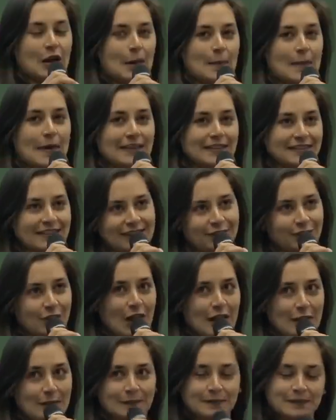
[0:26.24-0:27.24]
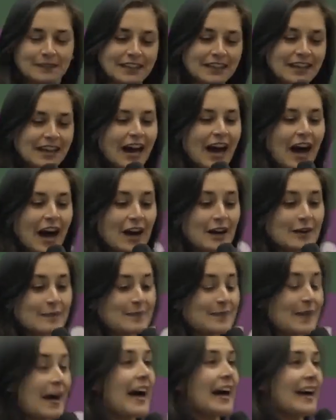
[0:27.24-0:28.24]
amazing job.
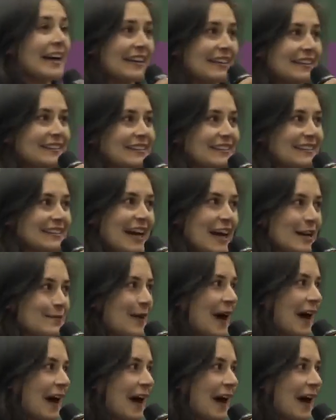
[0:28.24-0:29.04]
Hi, I'm